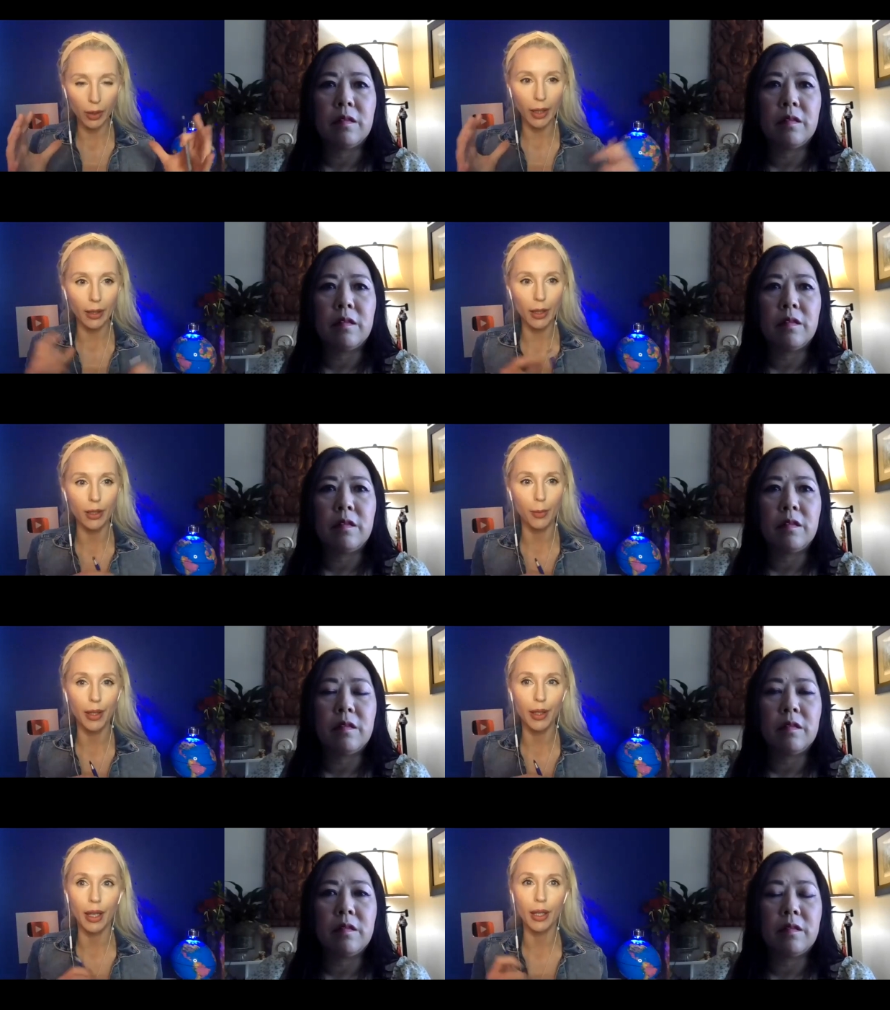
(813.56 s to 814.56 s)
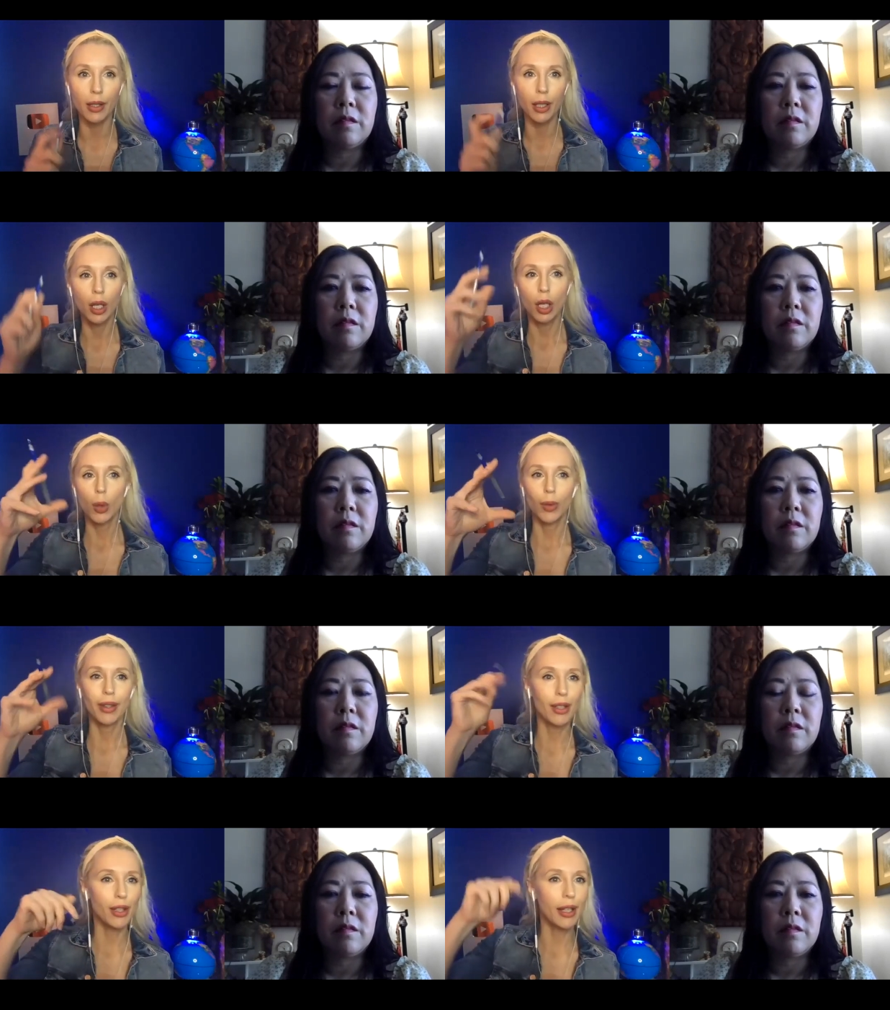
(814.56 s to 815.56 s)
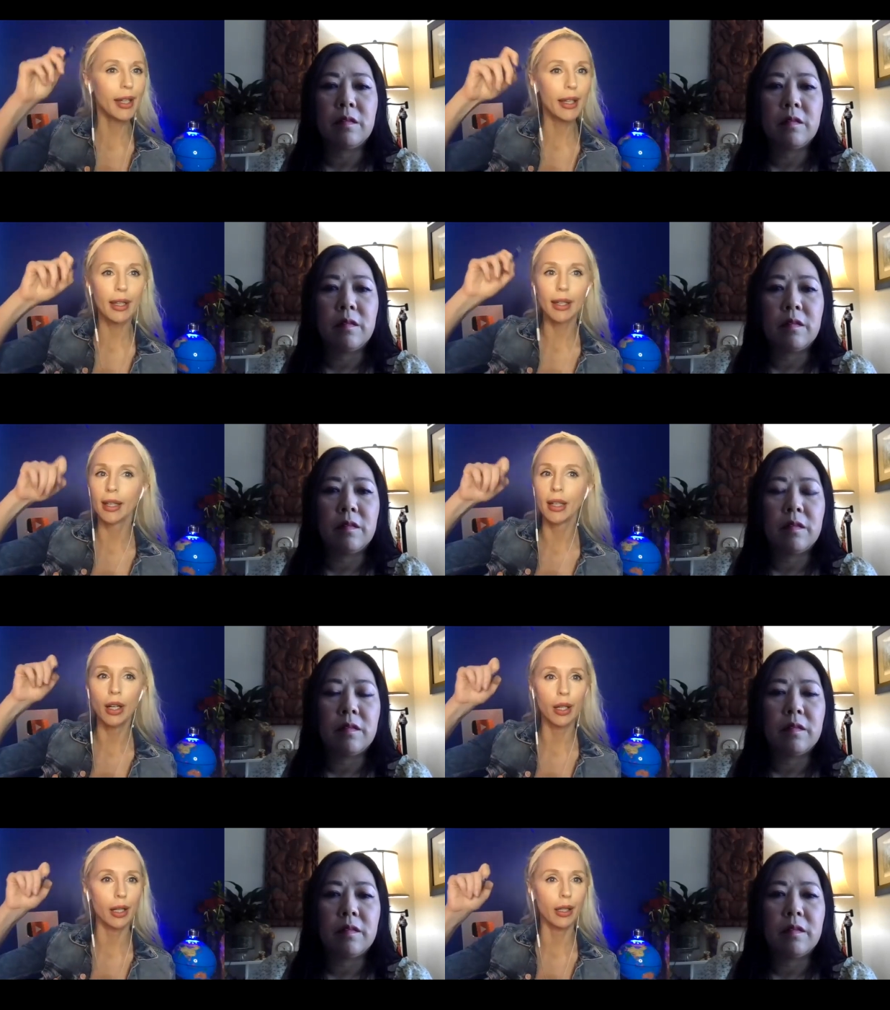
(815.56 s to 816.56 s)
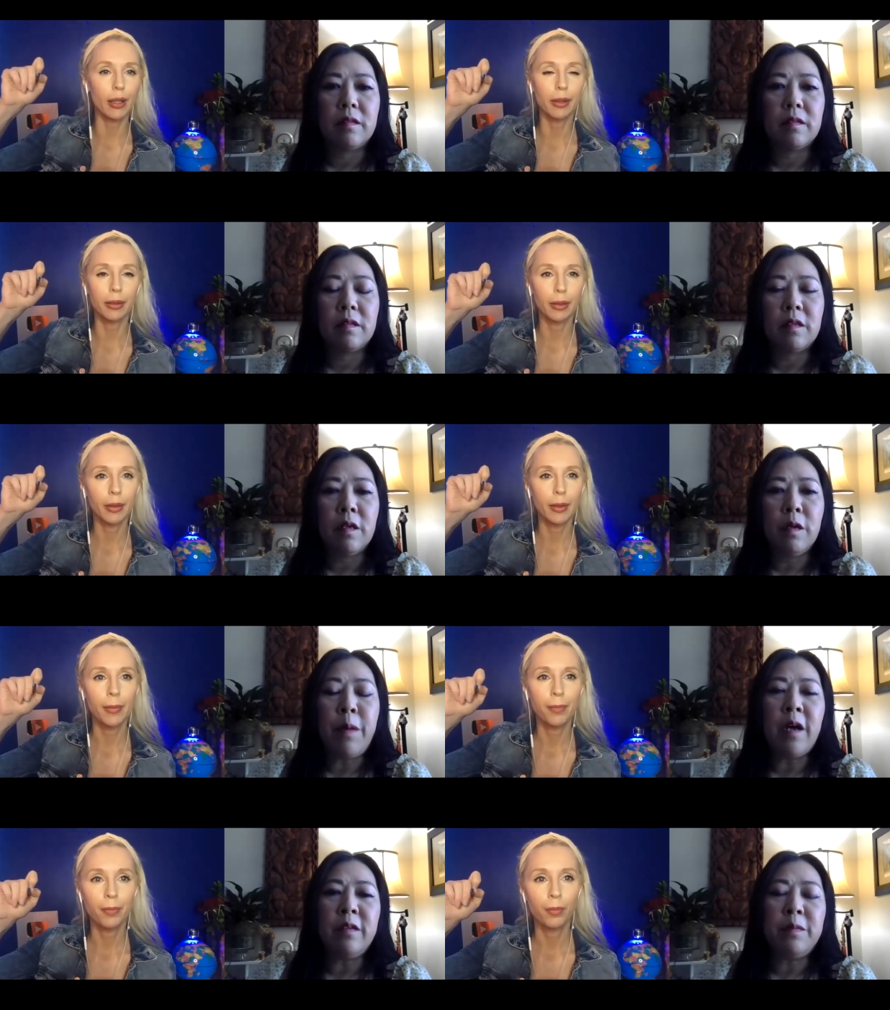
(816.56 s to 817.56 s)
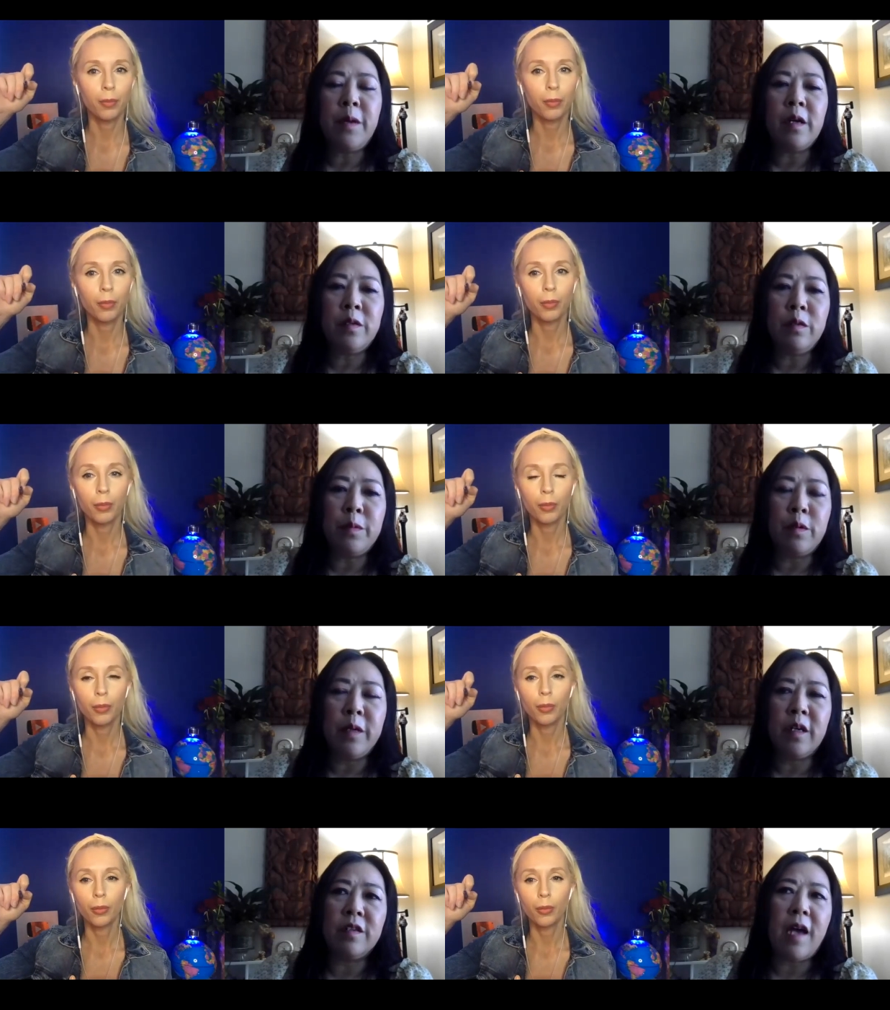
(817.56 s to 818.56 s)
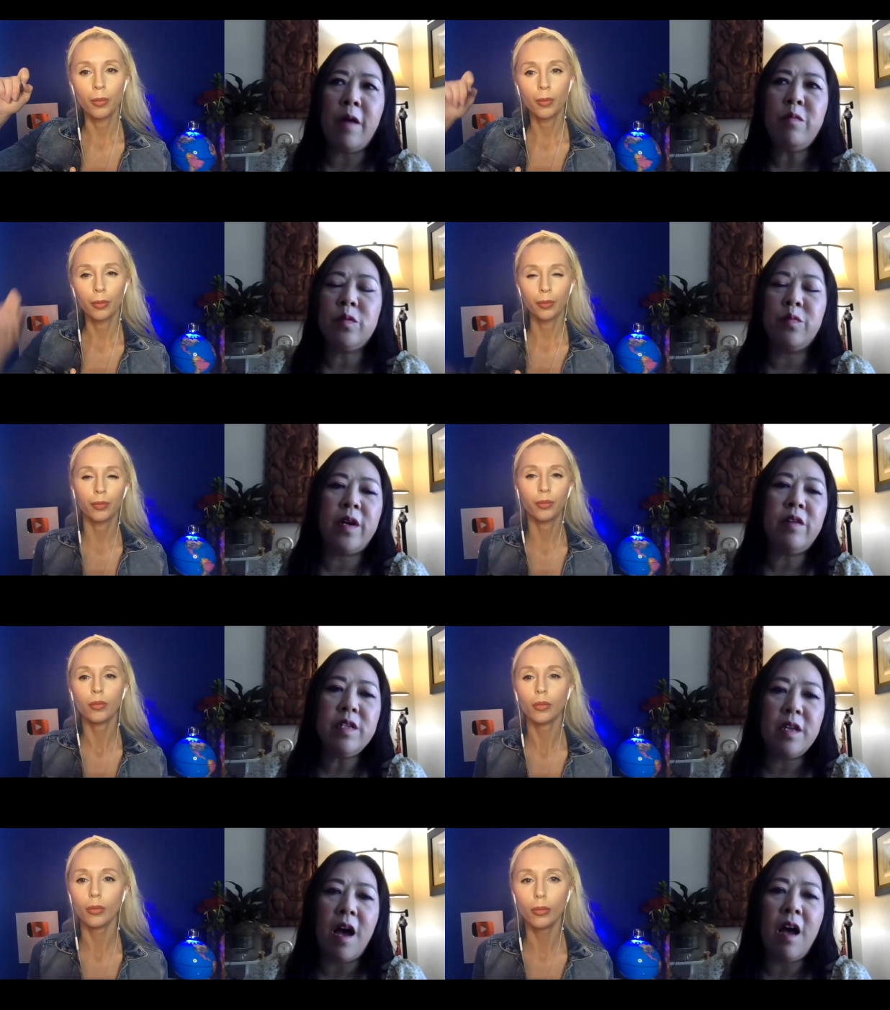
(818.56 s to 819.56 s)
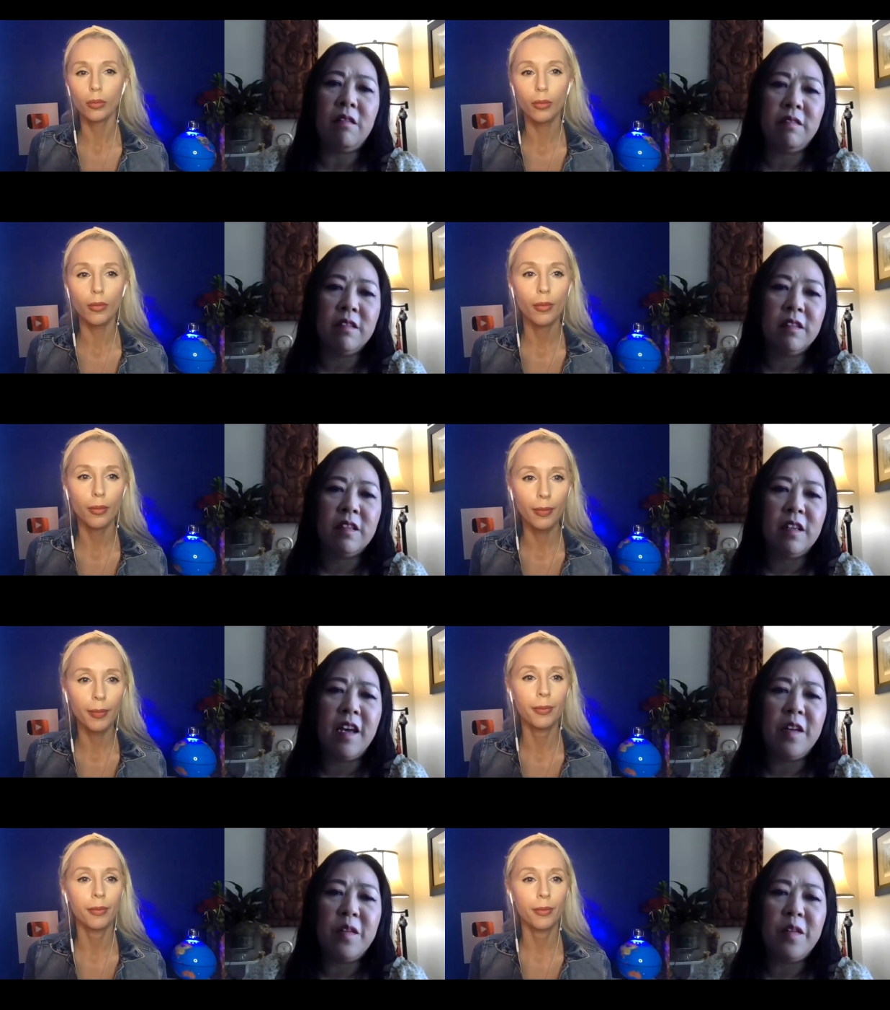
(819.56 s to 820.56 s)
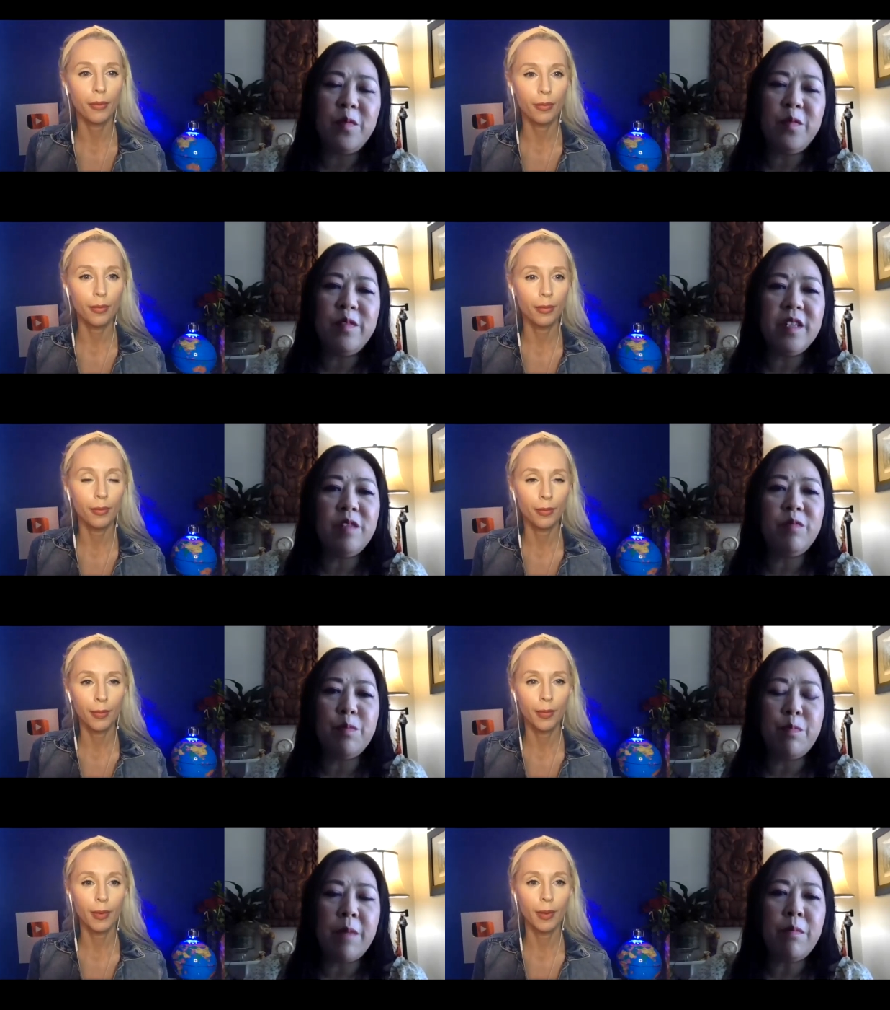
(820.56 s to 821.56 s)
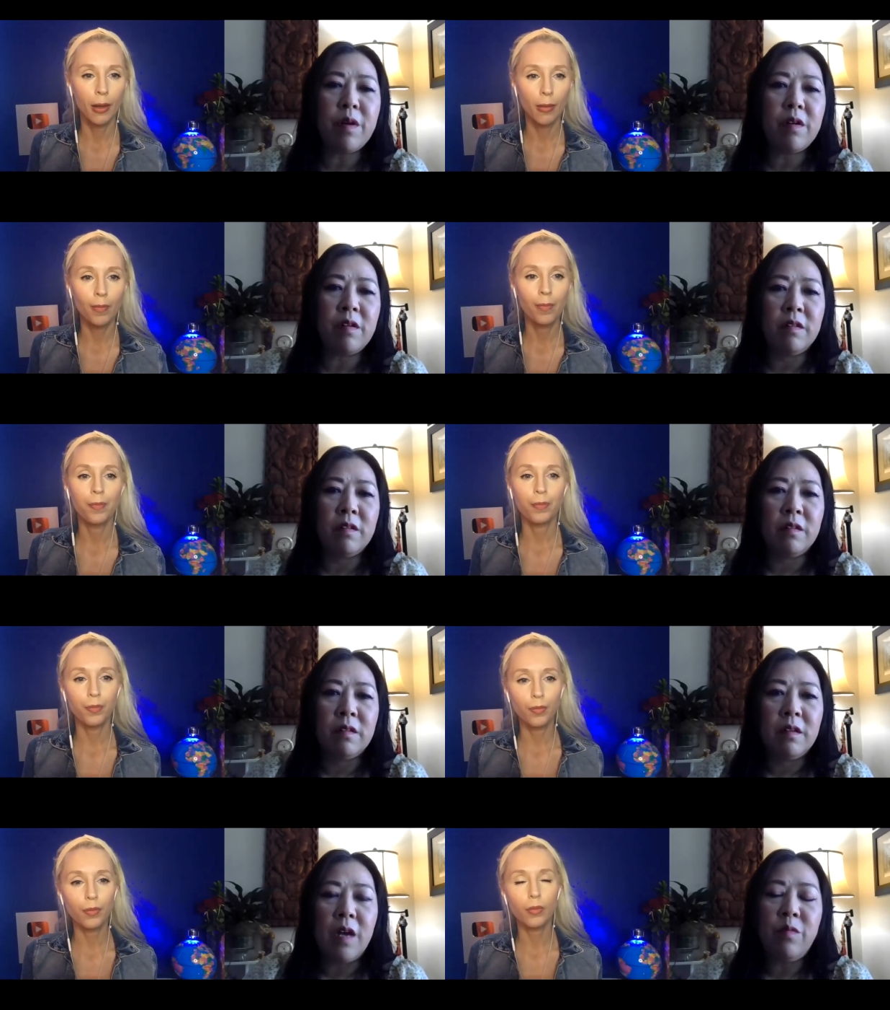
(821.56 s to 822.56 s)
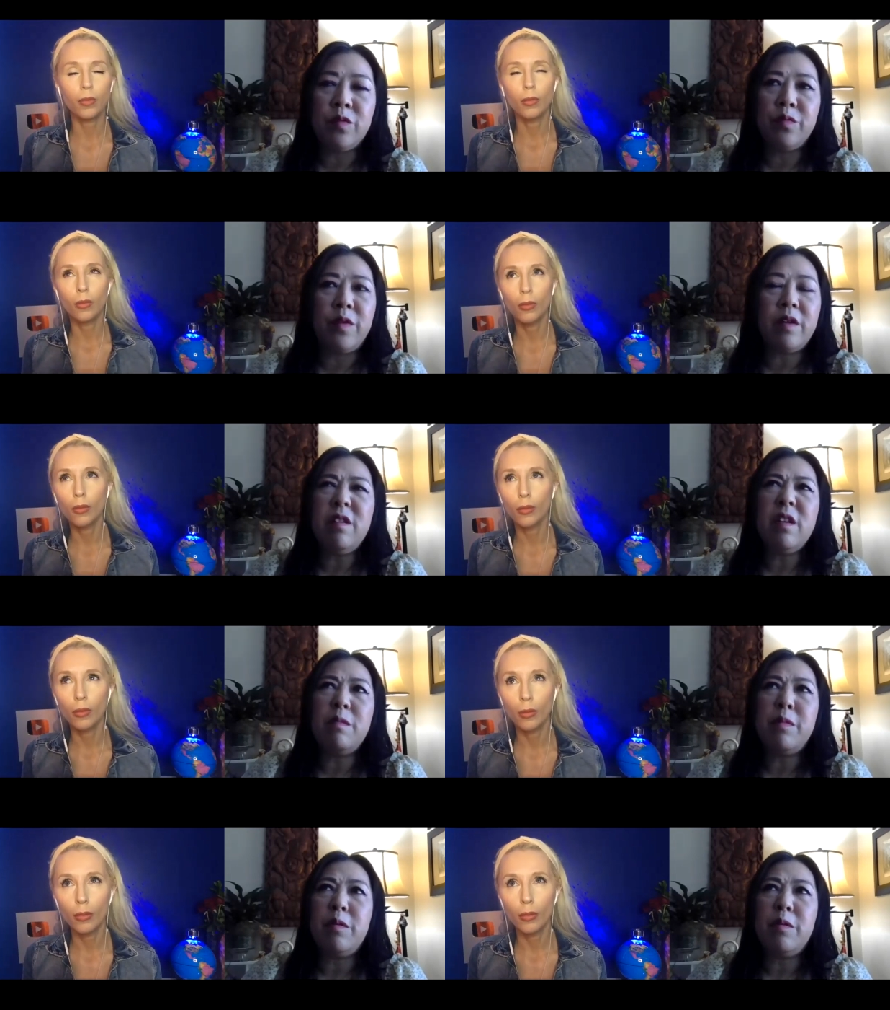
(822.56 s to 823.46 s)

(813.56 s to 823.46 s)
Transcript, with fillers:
Speaker 1: like this that begins with a T and R.
Speaker 2: Possible, because I was very young. Mm-hmm. I don't really remember. I was very young,